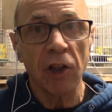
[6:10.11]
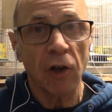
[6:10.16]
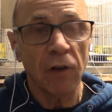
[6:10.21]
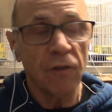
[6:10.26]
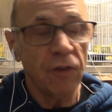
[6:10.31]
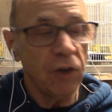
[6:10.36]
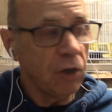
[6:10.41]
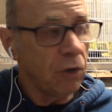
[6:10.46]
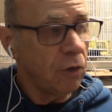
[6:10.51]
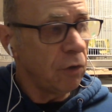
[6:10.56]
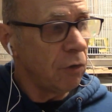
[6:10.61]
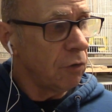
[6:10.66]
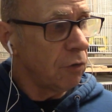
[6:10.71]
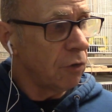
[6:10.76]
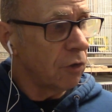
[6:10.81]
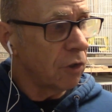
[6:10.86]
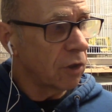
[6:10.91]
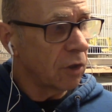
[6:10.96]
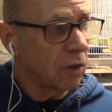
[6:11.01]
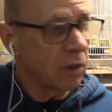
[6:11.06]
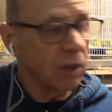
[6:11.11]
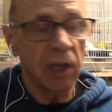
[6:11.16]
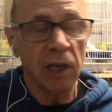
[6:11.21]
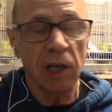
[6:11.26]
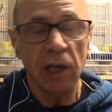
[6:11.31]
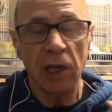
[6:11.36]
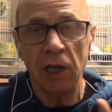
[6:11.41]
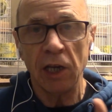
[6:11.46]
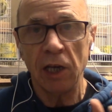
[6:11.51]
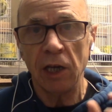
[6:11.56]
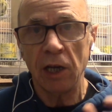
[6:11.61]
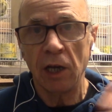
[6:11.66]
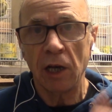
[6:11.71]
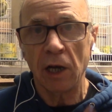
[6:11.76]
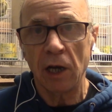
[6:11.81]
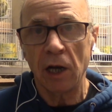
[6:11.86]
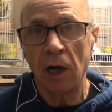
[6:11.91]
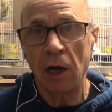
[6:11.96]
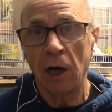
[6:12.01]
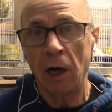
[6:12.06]
I've used
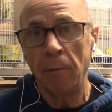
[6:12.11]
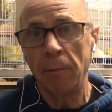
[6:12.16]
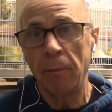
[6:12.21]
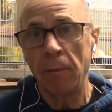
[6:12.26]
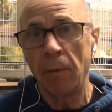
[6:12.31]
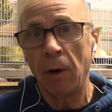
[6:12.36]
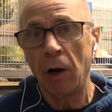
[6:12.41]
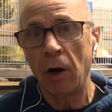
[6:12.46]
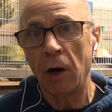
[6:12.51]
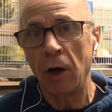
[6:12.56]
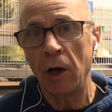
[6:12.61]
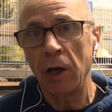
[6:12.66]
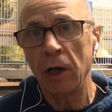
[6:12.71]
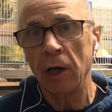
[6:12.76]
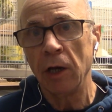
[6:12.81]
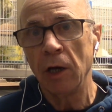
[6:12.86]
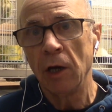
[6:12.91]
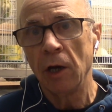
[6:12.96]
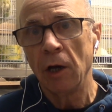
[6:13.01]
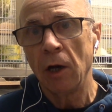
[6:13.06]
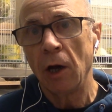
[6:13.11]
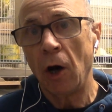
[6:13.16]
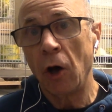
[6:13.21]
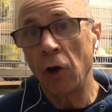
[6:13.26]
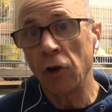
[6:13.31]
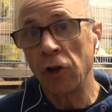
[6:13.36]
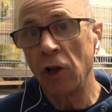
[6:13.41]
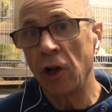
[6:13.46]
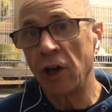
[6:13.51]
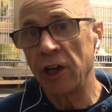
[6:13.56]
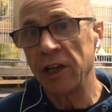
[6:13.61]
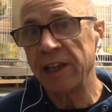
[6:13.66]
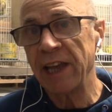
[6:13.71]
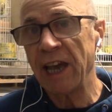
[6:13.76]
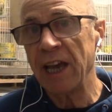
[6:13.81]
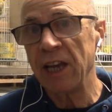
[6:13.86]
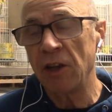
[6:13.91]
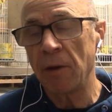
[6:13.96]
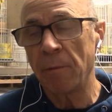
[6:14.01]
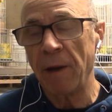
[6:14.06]
my online
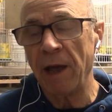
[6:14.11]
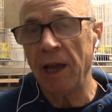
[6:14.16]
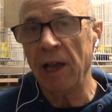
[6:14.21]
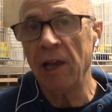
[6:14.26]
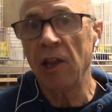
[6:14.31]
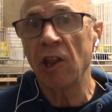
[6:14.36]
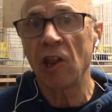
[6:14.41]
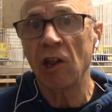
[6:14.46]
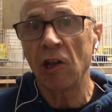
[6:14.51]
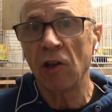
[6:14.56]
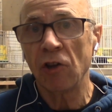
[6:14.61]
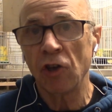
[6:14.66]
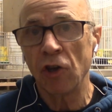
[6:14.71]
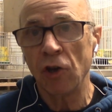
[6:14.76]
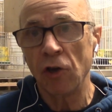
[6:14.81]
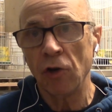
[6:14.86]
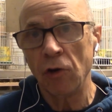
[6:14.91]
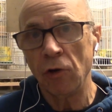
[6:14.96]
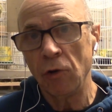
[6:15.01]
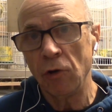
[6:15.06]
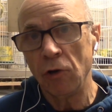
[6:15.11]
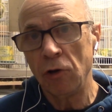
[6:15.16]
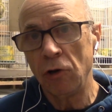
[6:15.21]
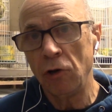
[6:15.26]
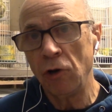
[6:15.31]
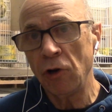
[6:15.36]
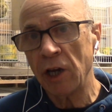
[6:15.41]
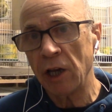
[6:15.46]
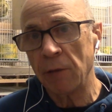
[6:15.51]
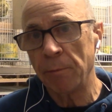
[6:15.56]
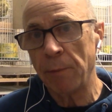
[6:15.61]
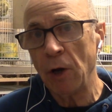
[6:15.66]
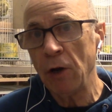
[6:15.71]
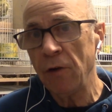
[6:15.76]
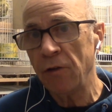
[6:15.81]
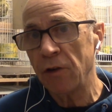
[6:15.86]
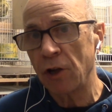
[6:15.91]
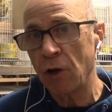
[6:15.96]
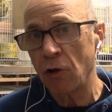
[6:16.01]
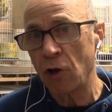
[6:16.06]
database to look at
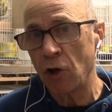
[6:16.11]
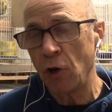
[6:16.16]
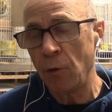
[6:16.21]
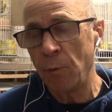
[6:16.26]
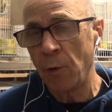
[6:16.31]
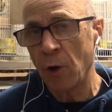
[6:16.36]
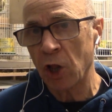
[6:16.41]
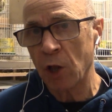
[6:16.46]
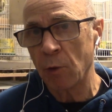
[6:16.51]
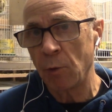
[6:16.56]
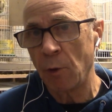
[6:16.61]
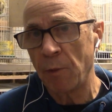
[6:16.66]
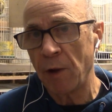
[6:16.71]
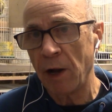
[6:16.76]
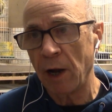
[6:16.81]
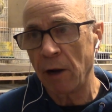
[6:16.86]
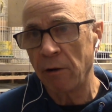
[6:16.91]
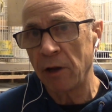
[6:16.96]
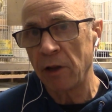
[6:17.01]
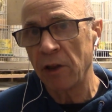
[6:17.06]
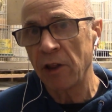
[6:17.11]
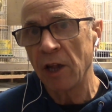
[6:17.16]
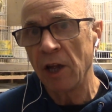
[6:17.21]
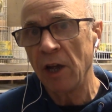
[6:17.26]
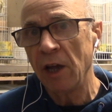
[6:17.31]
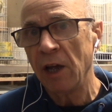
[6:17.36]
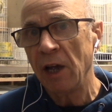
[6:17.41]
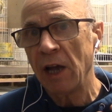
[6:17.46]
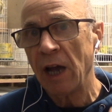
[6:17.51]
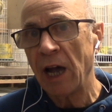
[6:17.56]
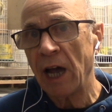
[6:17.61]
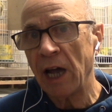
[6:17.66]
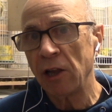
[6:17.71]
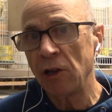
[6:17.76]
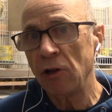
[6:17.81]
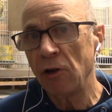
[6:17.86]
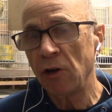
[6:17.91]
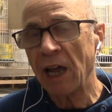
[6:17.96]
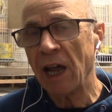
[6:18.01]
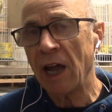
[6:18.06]
both of those 2 possible pairings and
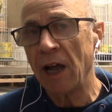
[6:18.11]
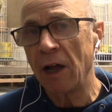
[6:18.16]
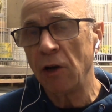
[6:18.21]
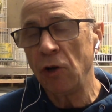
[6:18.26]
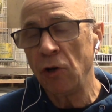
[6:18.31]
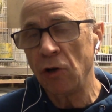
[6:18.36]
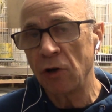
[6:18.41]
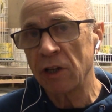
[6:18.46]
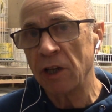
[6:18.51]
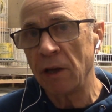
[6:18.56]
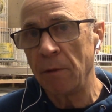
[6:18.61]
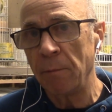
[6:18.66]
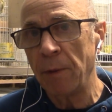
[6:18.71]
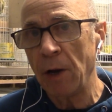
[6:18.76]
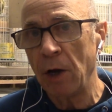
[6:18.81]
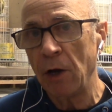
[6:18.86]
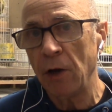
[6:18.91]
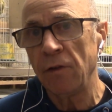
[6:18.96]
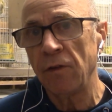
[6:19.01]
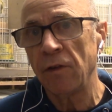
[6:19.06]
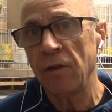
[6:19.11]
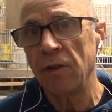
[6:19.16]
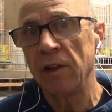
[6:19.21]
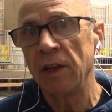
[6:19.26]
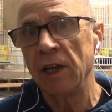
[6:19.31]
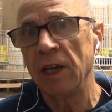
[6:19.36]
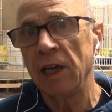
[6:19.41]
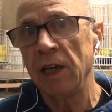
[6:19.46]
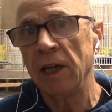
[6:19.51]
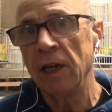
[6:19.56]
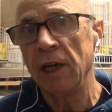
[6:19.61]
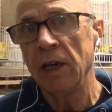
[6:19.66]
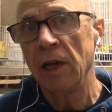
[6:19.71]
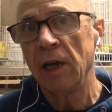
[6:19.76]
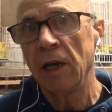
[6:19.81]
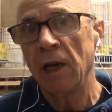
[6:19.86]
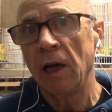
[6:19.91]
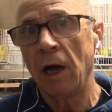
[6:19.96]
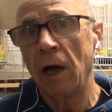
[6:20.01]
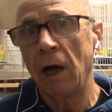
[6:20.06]
looked at both the
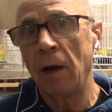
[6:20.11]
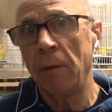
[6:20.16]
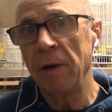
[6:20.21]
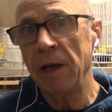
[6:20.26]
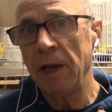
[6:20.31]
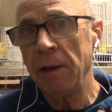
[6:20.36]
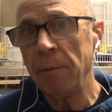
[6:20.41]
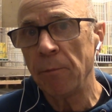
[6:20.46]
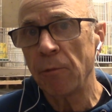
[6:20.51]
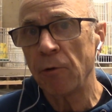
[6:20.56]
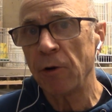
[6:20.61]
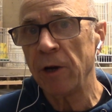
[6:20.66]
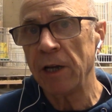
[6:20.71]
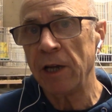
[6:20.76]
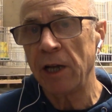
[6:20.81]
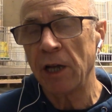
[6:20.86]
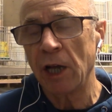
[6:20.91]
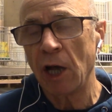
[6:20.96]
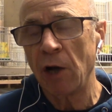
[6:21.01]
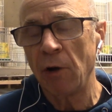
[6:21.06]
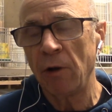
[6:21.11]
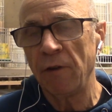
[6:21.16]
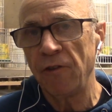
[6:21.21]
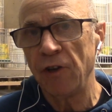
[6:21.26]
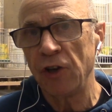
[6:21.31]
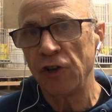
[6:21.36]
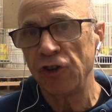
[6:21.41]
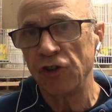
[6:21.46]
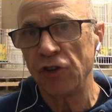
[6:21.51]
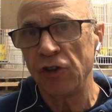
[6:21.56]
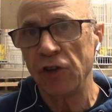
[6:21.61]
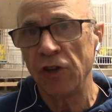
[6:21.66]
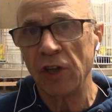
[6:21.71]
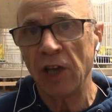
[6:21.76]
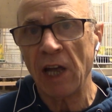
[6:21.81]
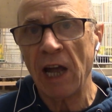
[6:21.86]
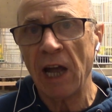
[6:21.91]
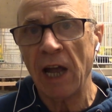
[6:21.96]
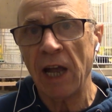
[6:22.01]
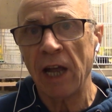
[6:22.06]
inbreeding coefficient
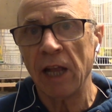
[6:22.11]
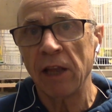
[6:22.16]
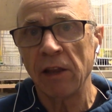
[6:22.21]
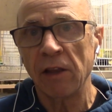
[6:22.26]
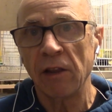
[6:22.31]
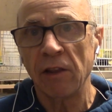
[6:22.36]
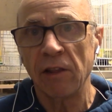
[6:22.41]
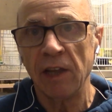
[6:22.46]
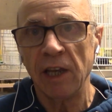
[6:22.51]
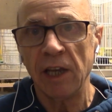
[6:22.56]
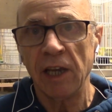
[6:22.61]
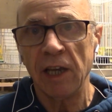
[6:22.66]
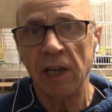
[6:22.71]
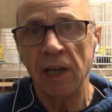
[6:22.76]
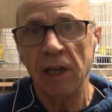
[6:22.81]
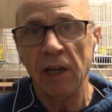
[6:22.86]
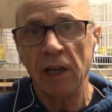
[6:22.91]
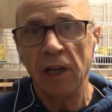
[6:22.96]
and the